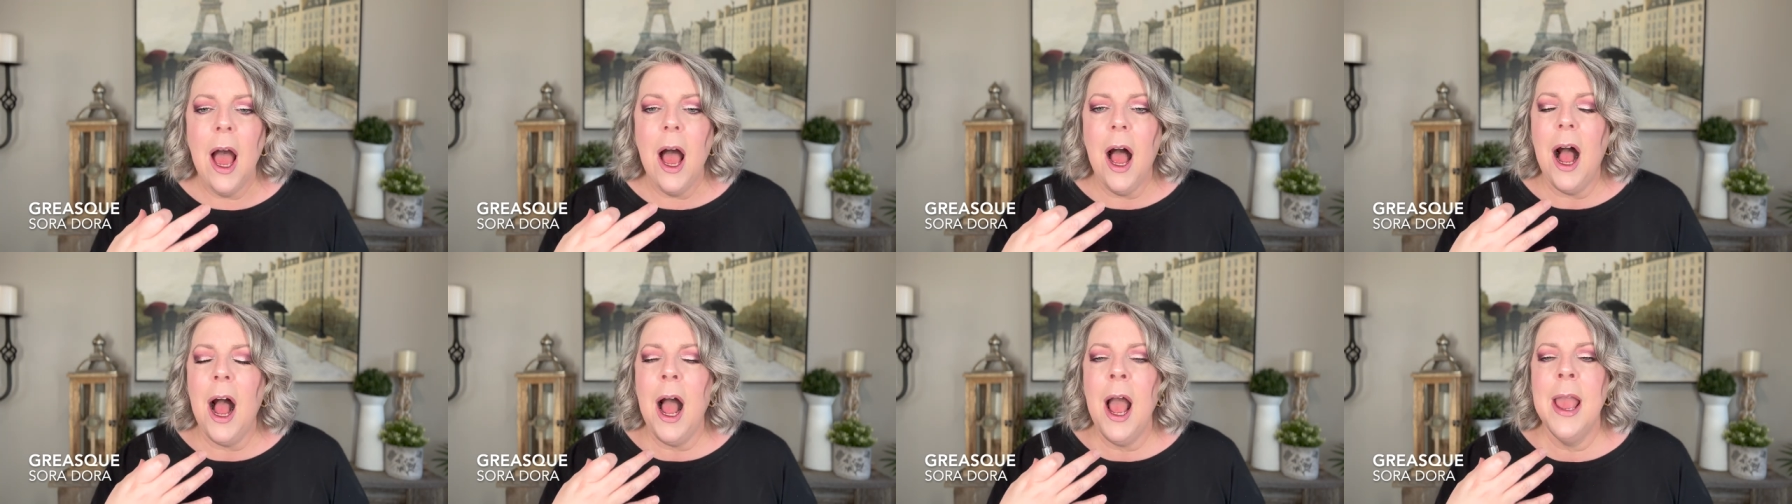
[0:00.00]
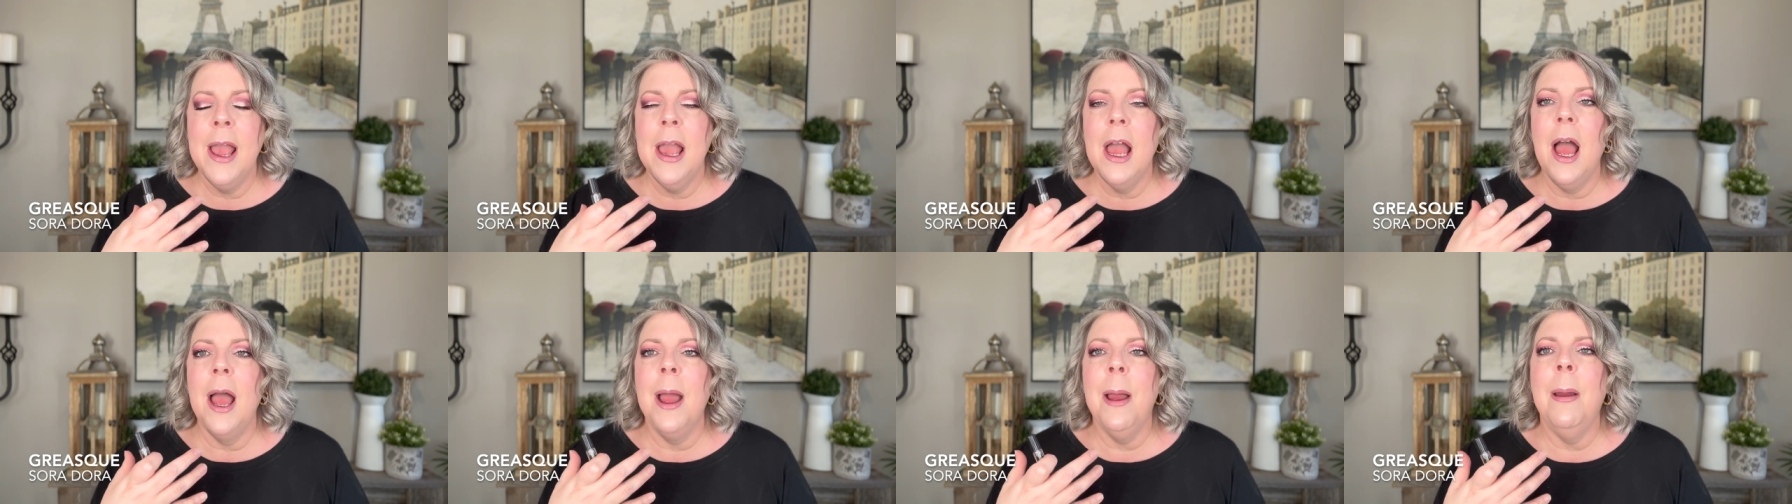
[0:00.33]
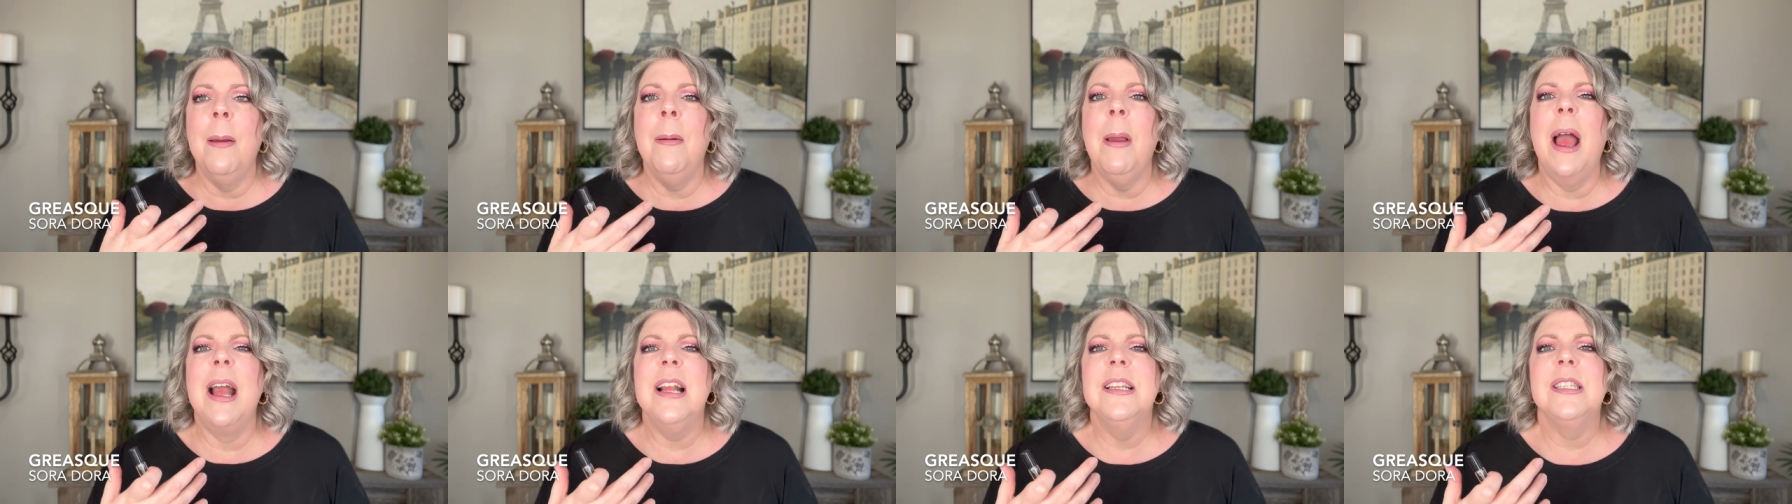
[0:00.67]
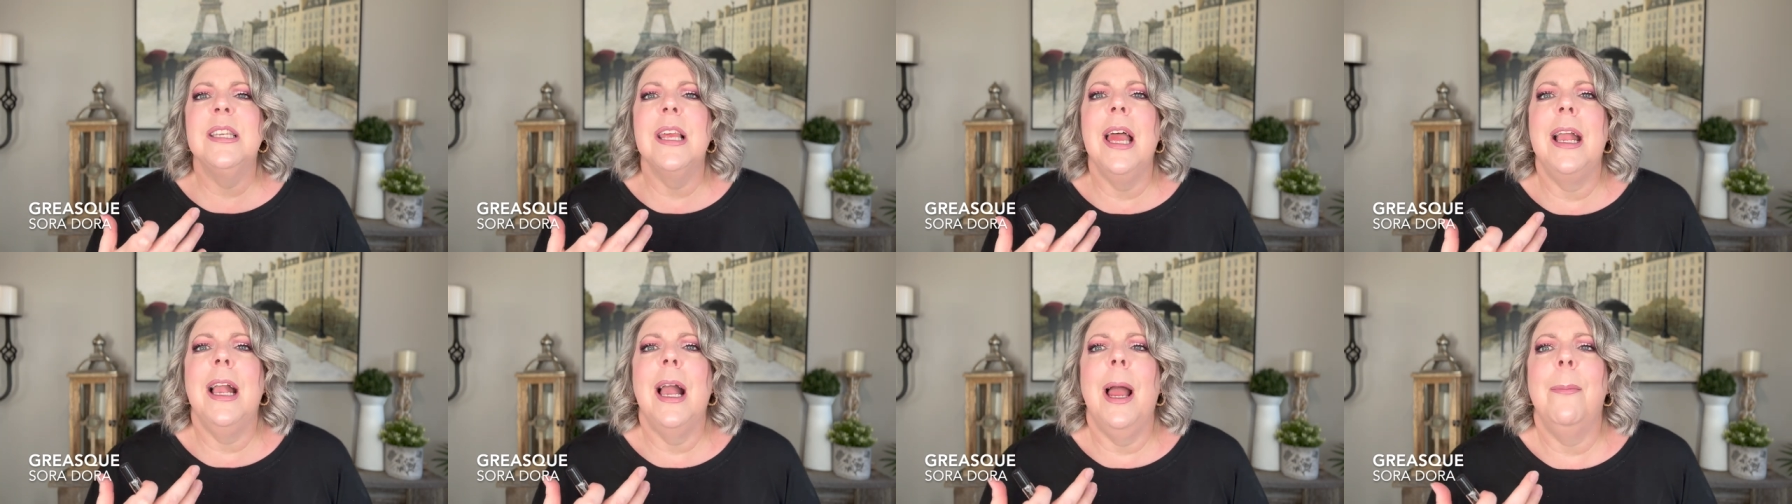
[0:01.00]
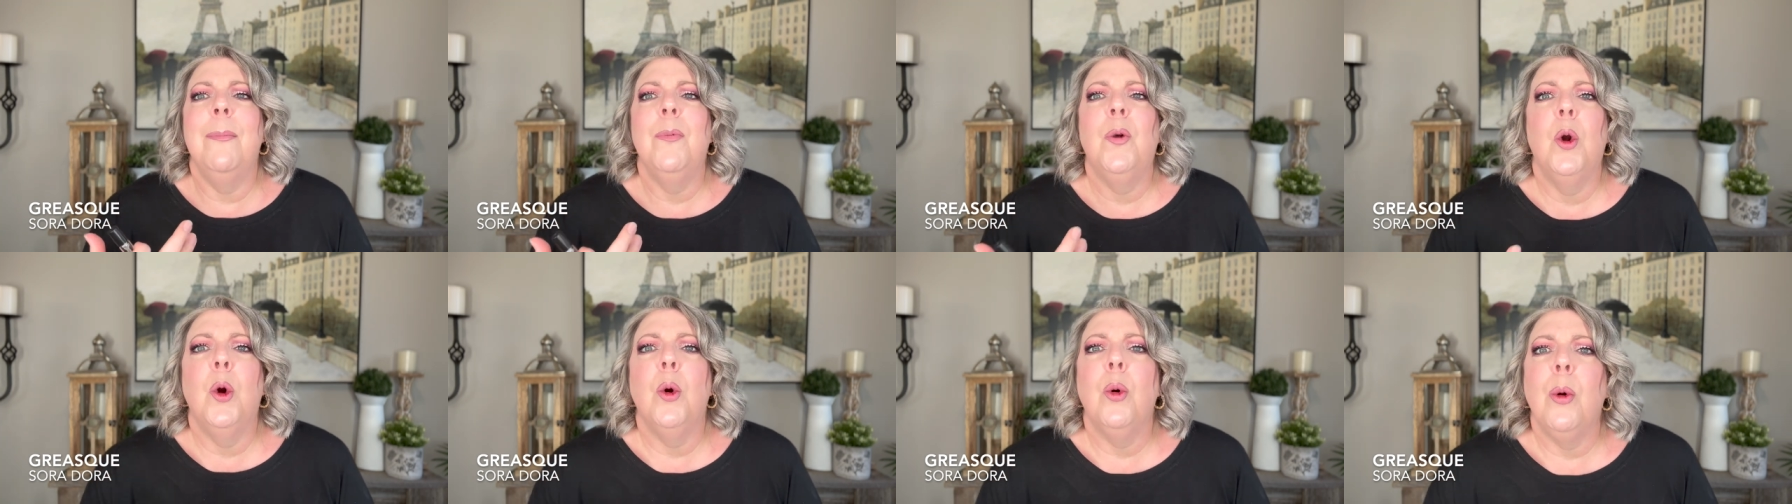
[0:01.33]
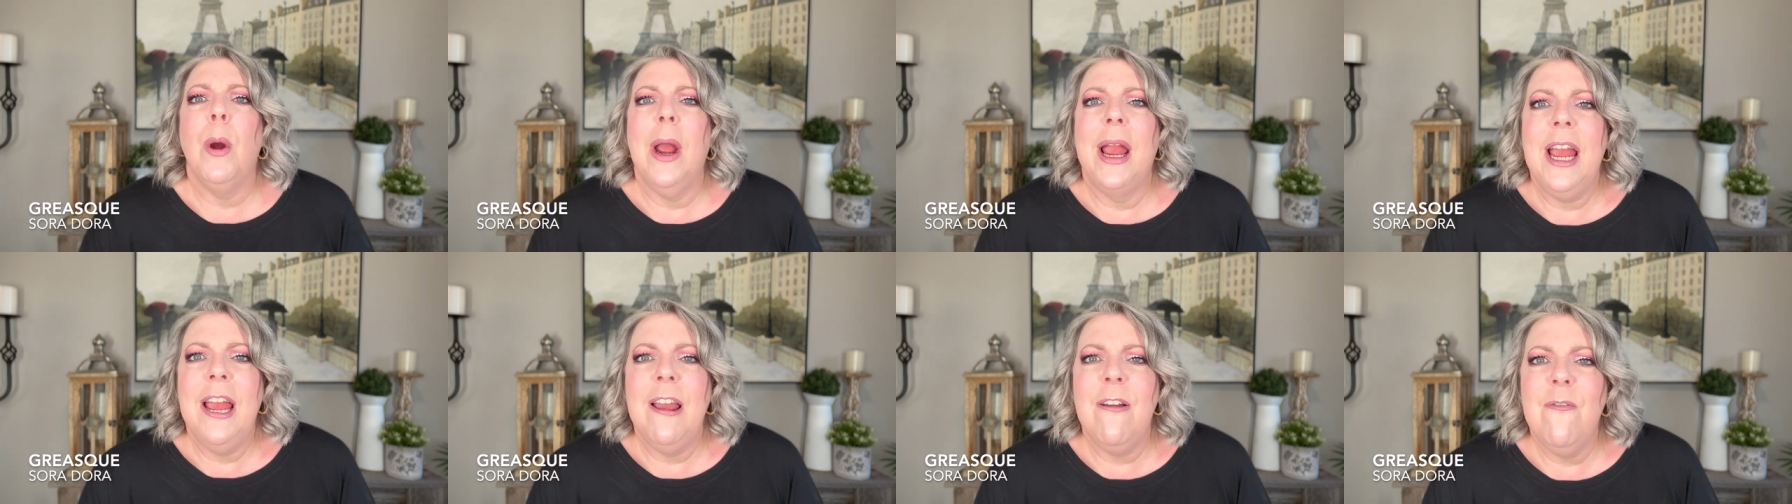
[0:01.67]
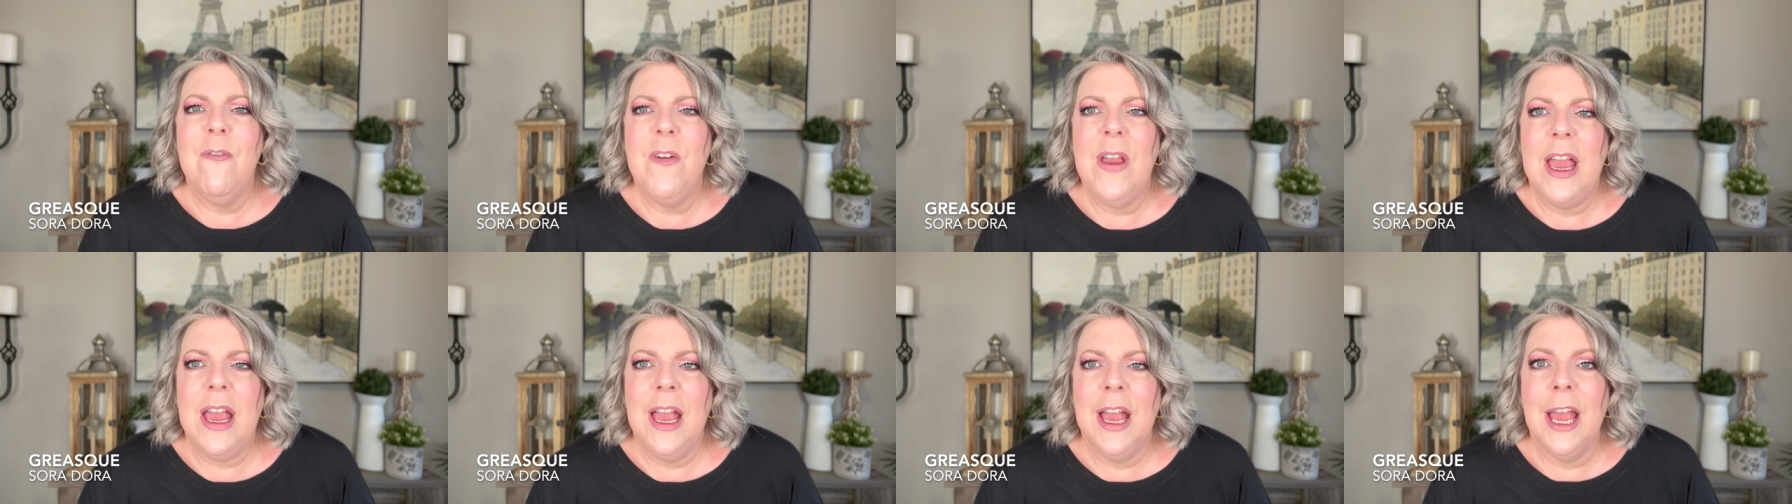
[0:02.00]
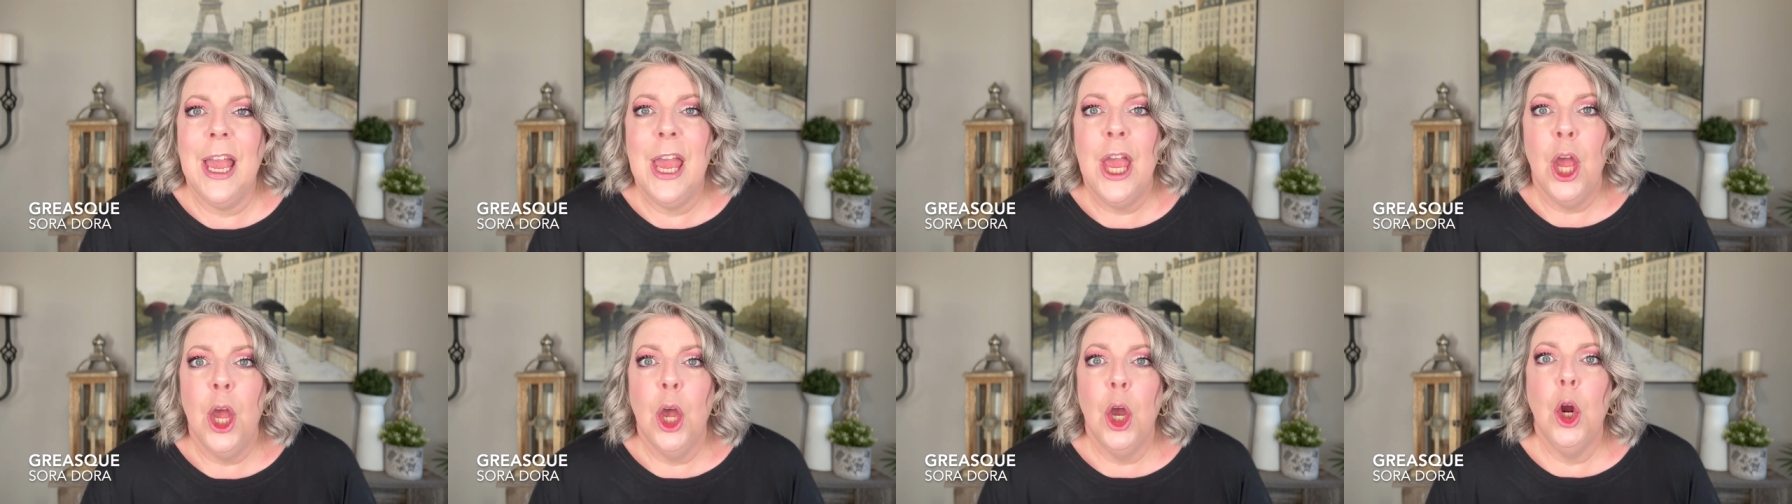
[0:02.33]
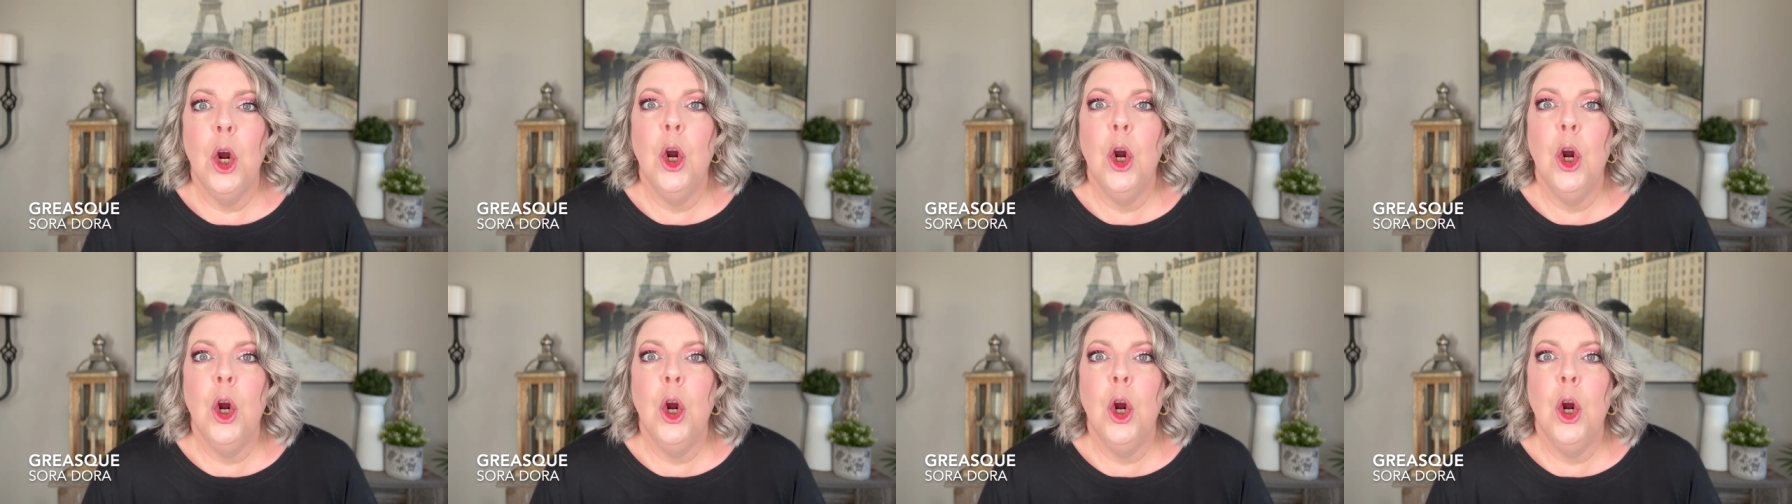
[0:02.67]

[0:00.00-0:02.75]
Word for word: I, I it's like I'm craving